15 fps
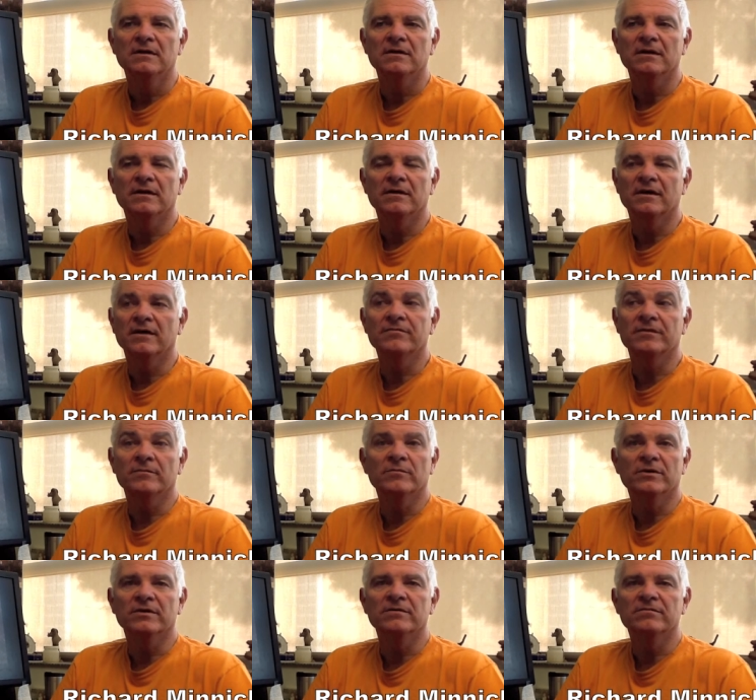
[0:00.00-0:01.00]
and often
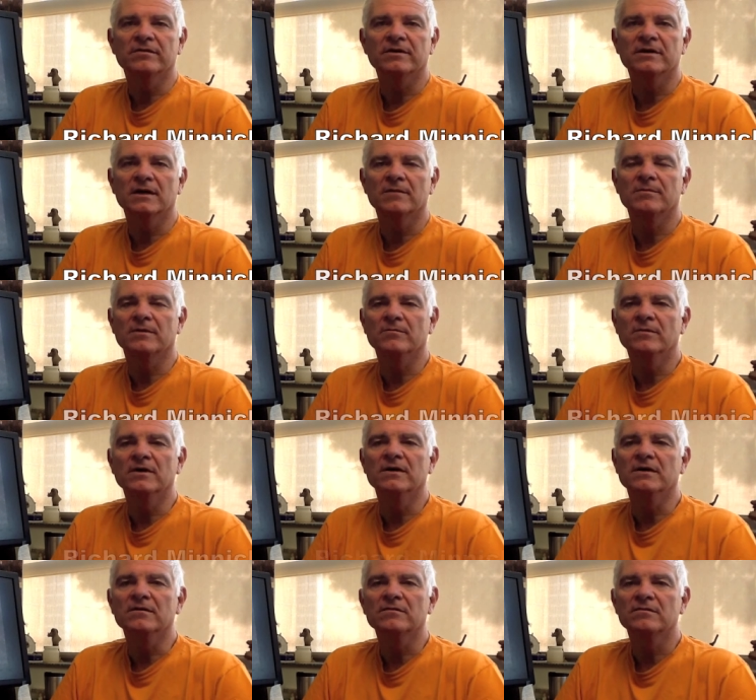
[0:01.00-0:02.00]
burned for a couple of
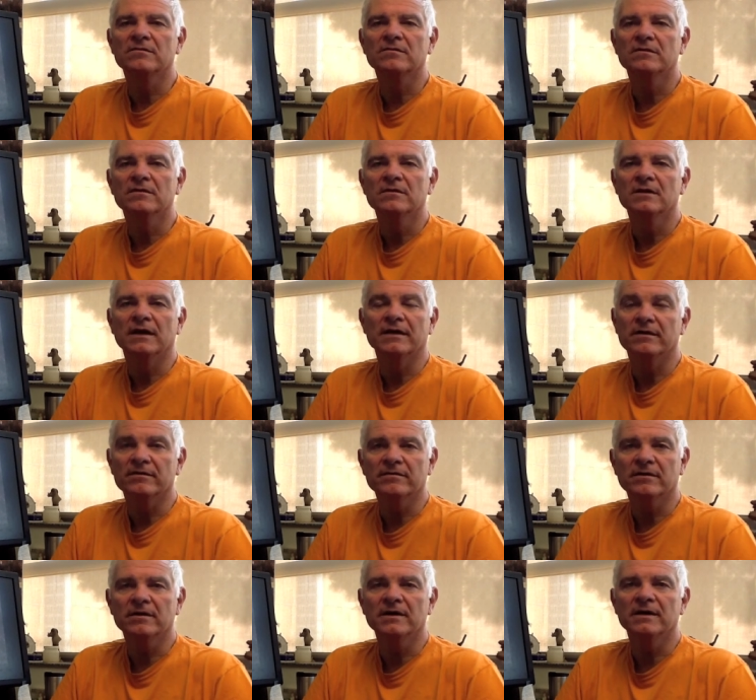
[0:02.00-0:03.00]
months at a
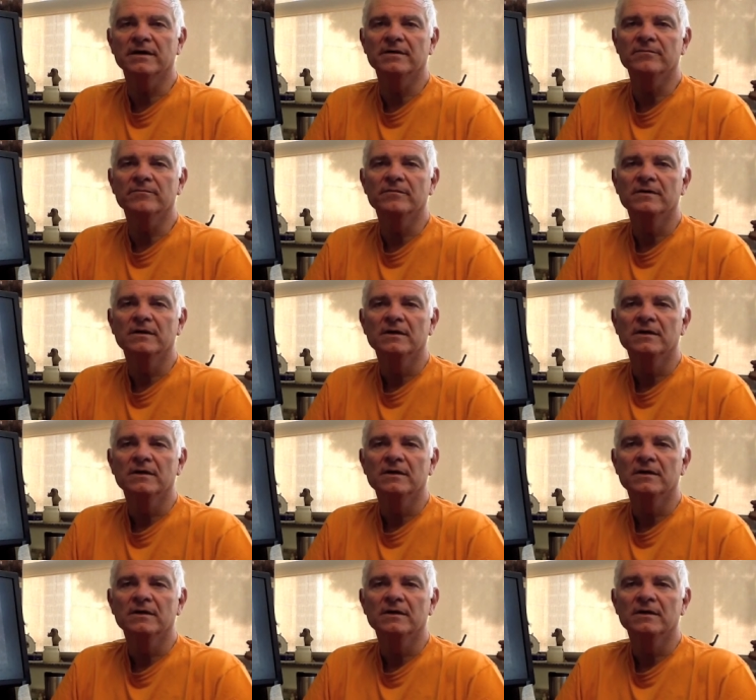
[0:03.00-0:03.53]
time,